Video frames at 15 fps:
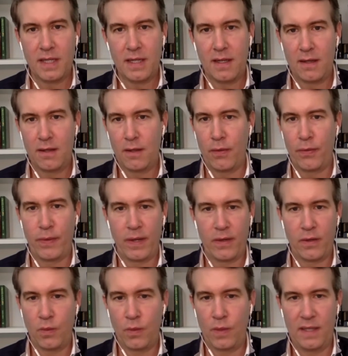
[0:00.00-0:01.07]
you know, throughout
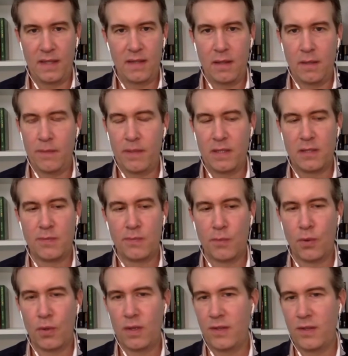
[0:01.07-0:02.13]
the week, you know, but it's
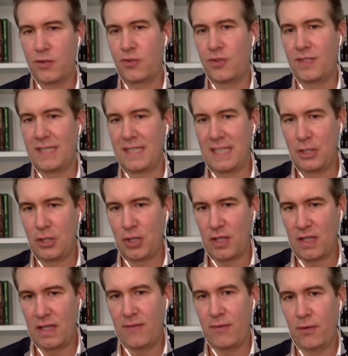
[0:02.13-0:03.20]
more at the strategic
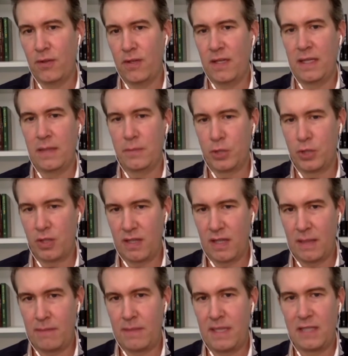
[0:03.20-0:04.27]
level or him sharing
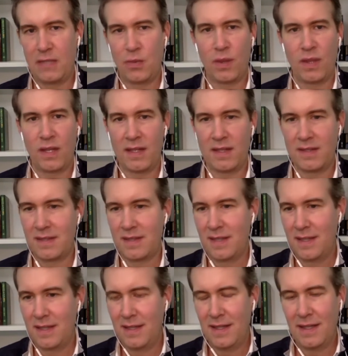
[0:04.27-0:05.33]
updates with us.
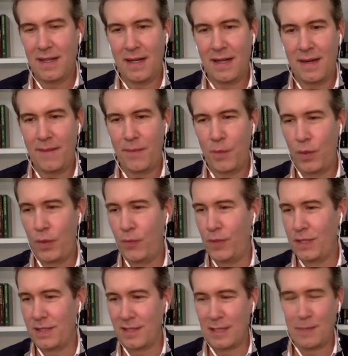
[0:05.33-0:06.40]
We
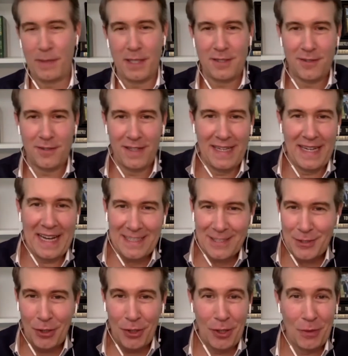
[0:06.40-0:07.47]
recently sponsored a
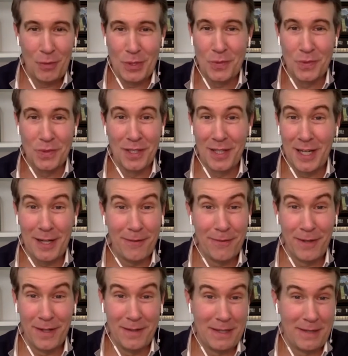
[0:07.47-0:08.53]
NASCAR, which was a lot of
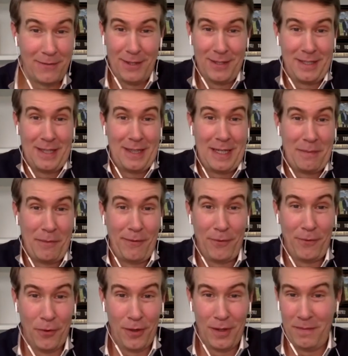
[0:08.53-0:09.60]
fun. Never had done that
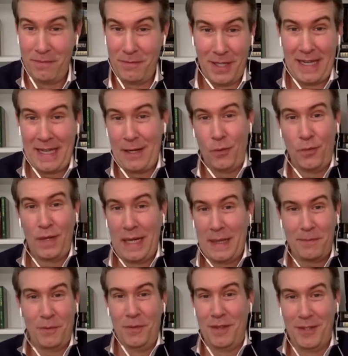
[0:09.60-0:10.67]
before, and had it
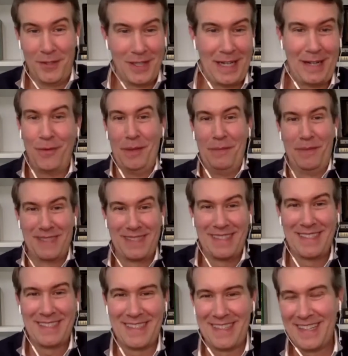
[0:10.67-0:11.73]
wrapped with the driveway
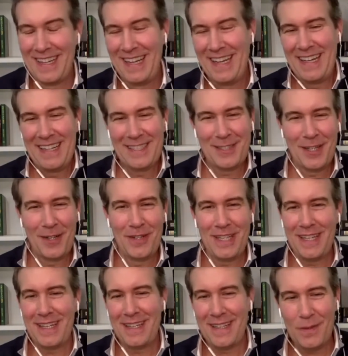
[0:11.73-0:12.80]
business. And so
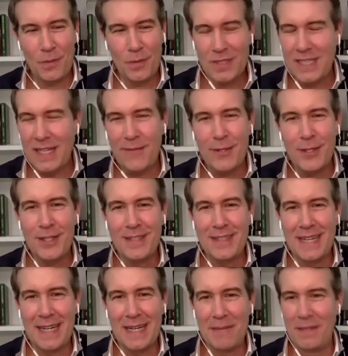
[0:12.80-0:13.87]
we're just having a good
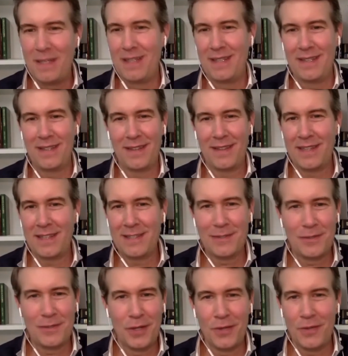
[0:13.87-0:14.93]
time, and the thing is
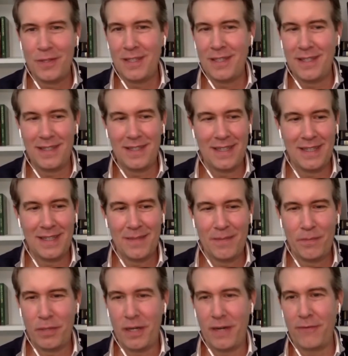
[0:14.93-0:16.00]
growing and
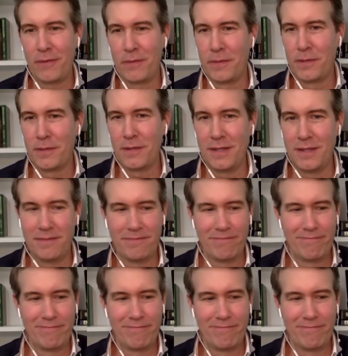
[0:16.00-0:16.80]
profitable, and